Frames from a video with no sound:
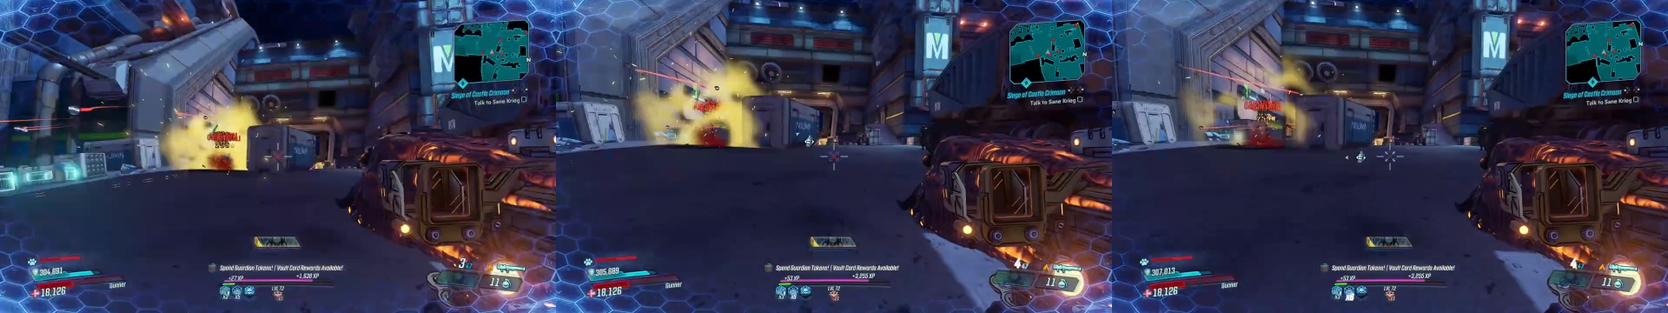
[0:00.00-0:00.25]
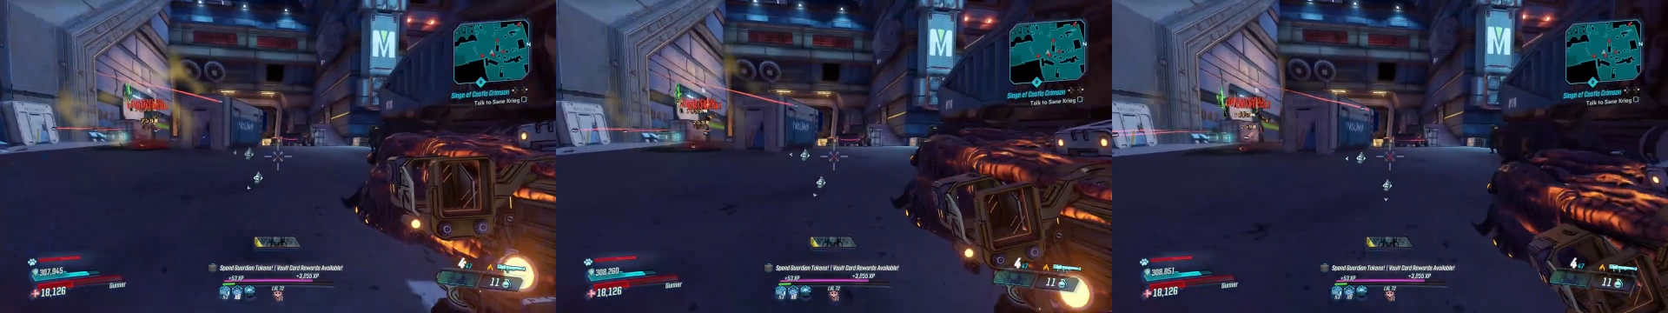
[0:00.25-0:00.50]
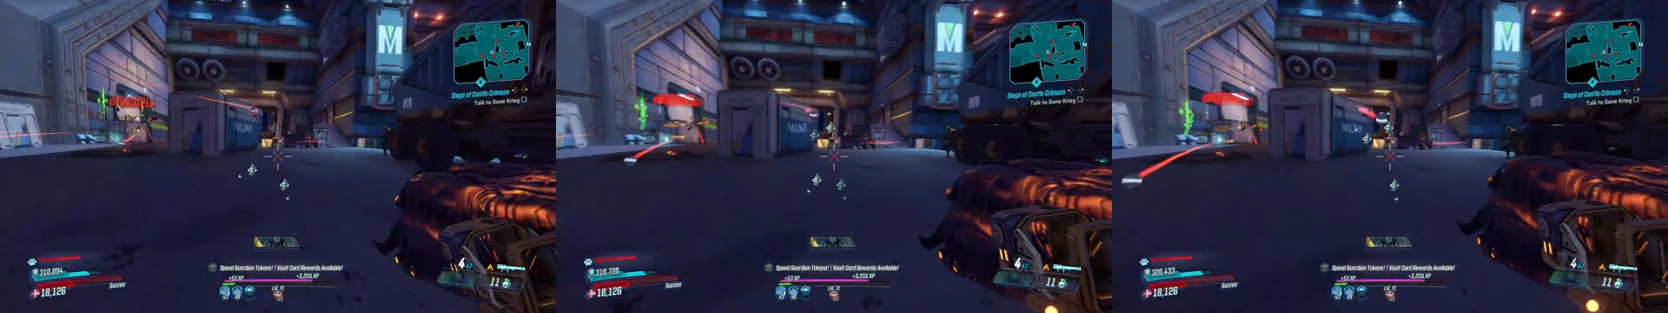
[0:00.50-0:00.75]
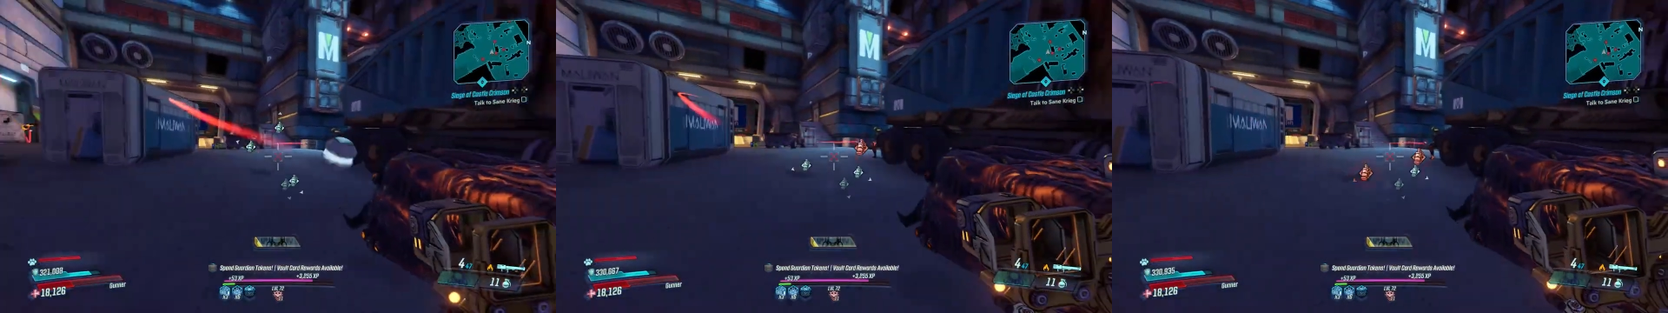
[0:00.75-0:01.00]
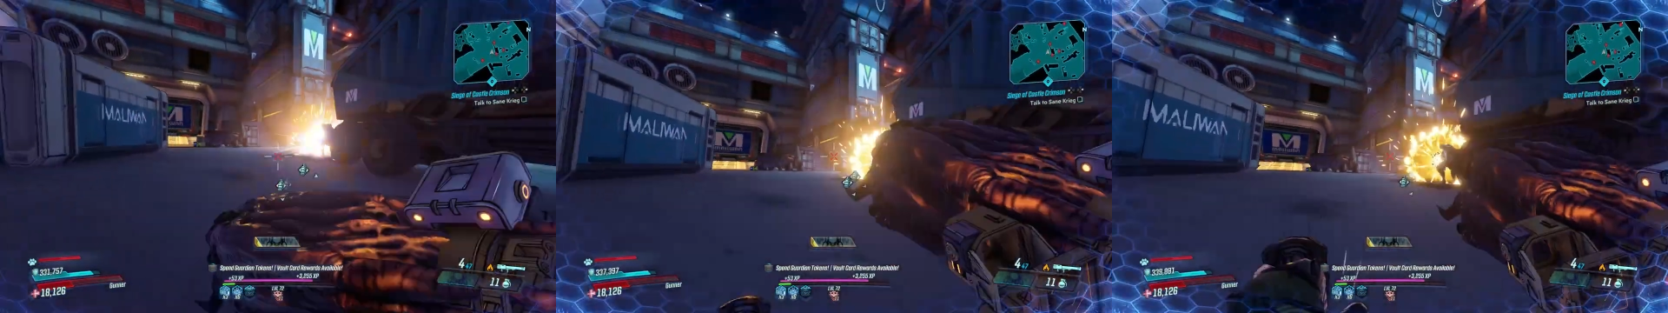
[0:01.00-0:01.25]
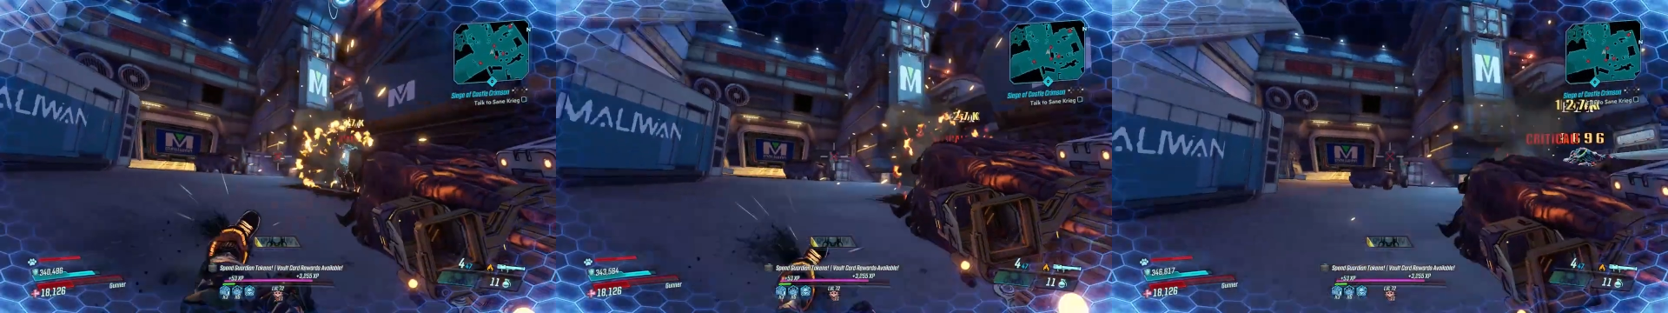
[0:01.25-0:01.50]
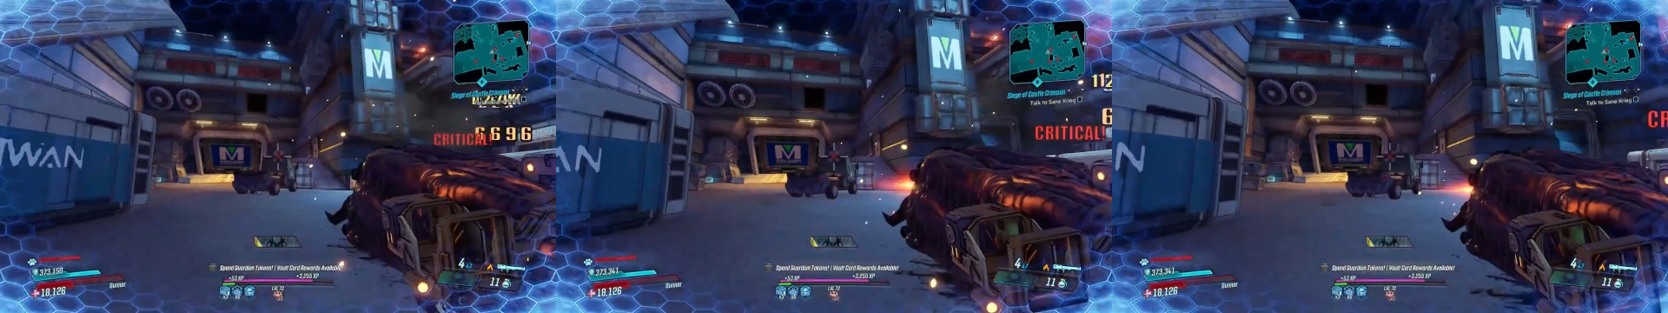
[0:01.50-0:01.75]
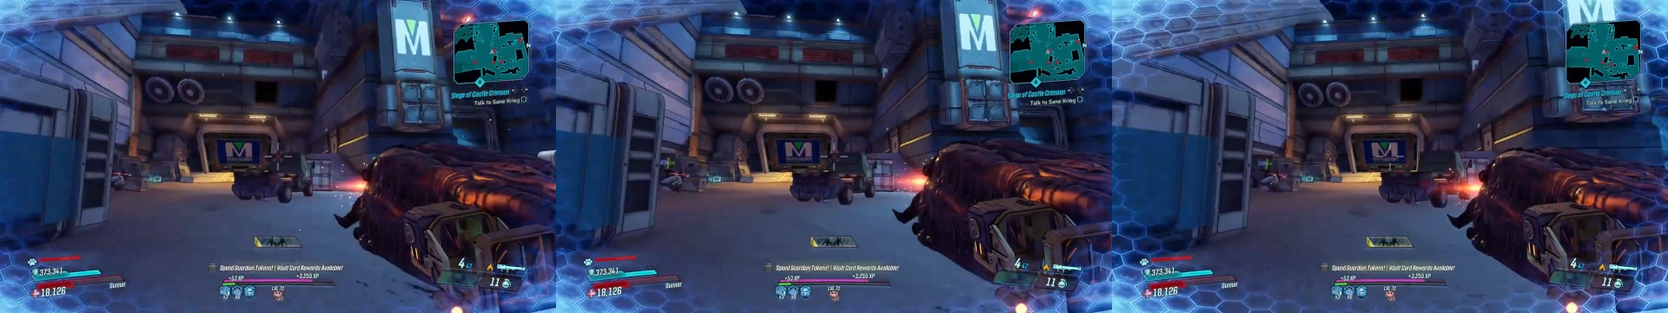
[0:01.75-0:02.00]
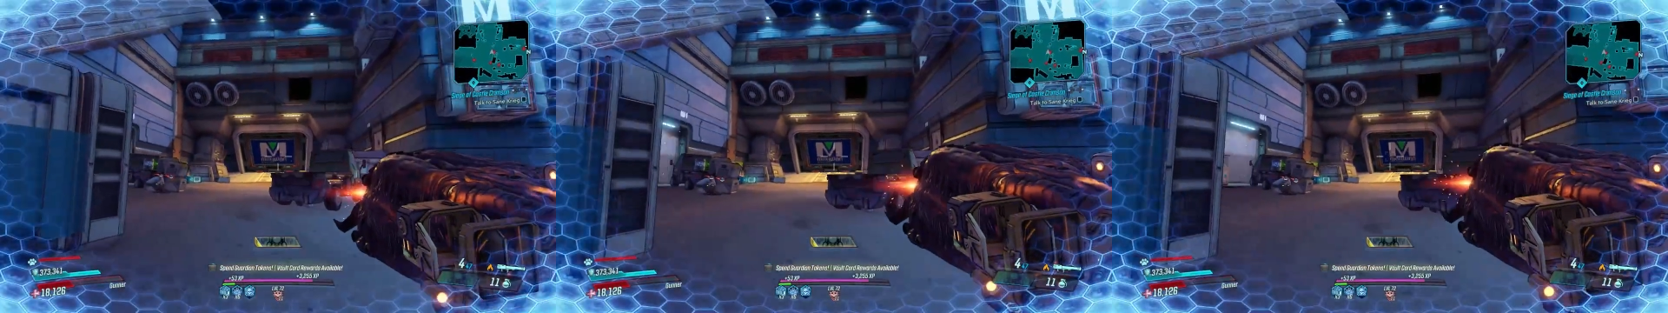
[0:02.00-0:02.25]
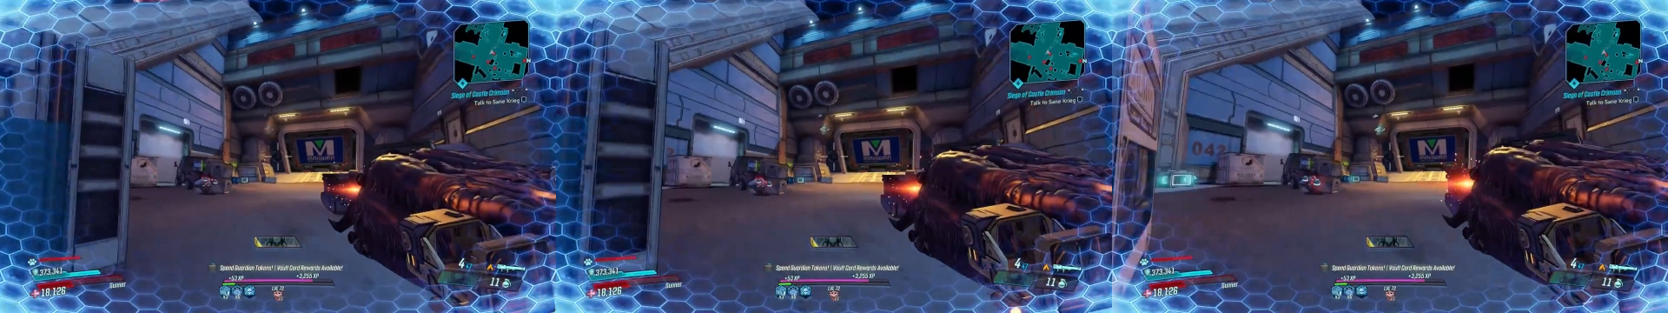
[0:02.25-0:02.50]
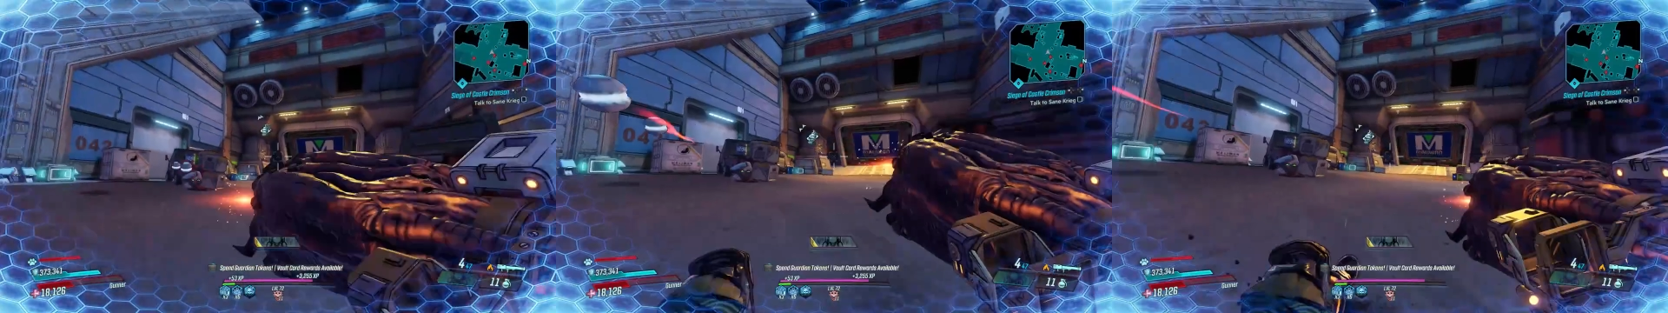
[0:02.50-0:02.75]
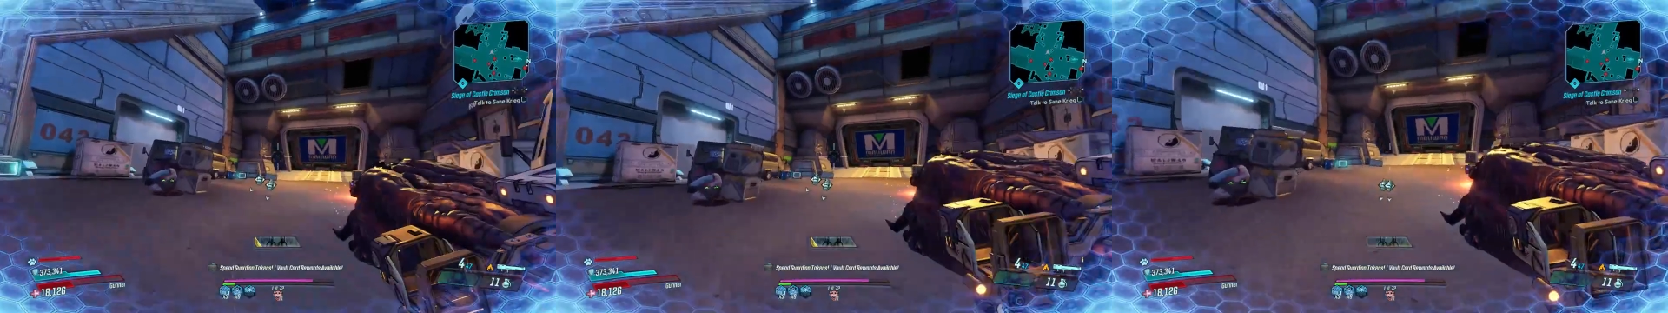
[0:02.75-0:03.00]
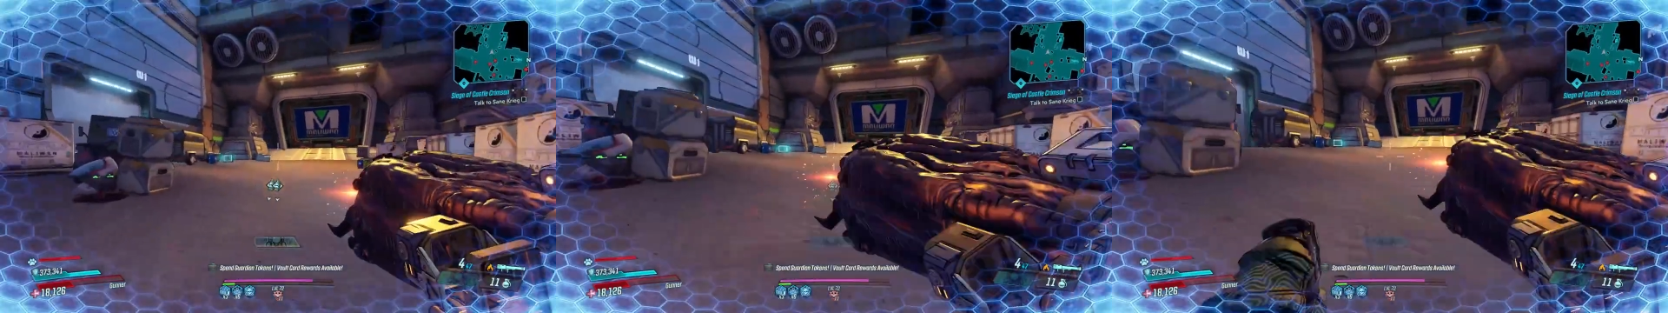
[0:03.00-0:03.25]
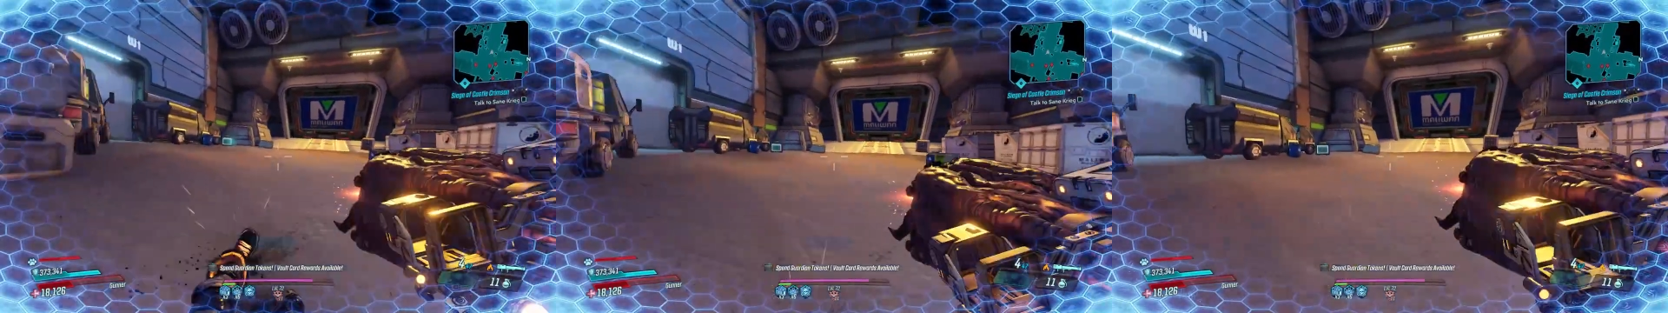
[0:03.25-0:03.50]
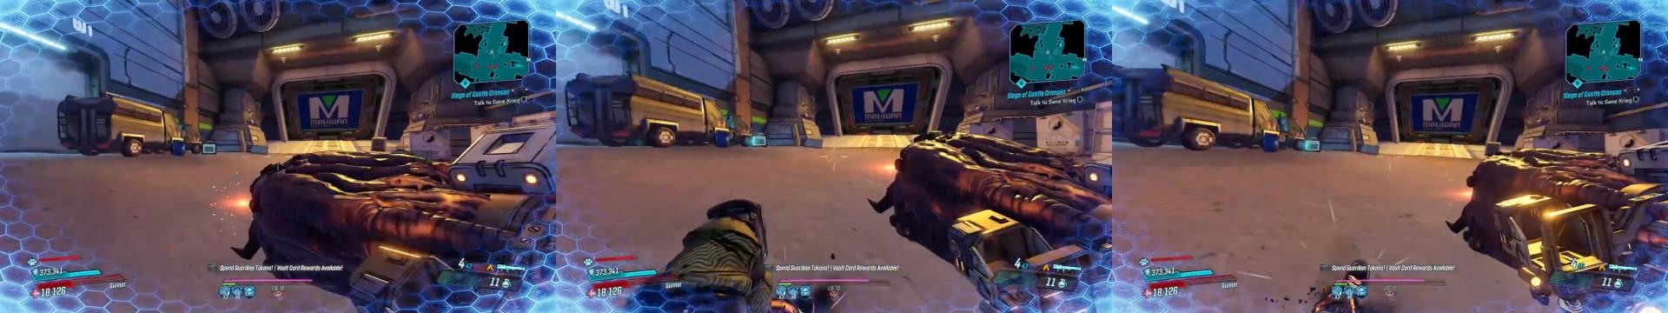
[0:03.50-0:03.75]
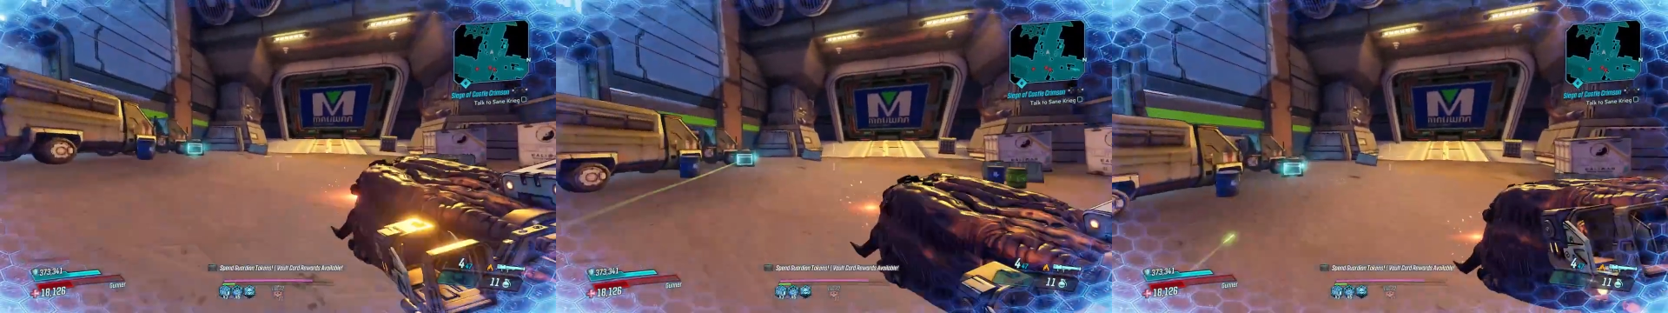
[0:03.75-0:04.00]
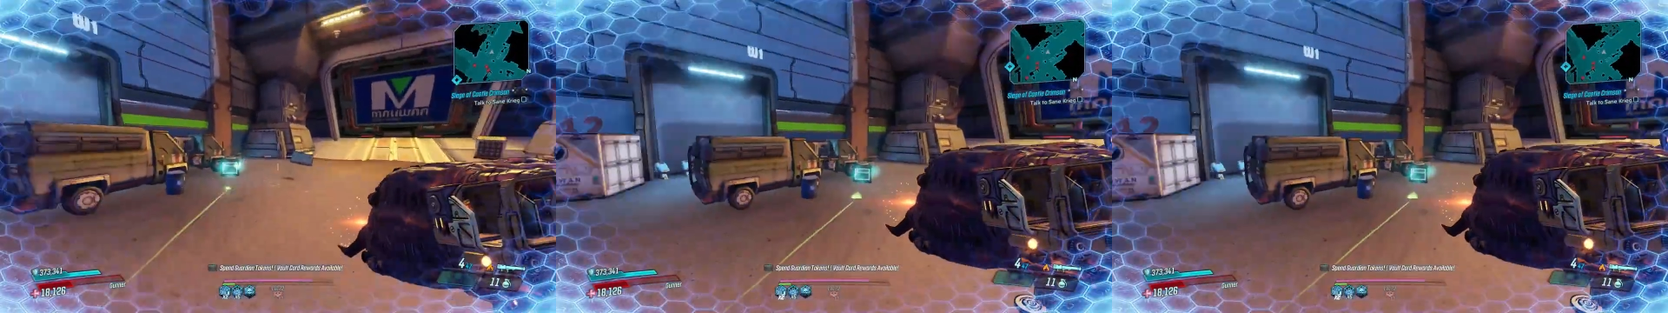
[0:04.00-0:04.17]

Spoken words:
[unreadable: no face in view]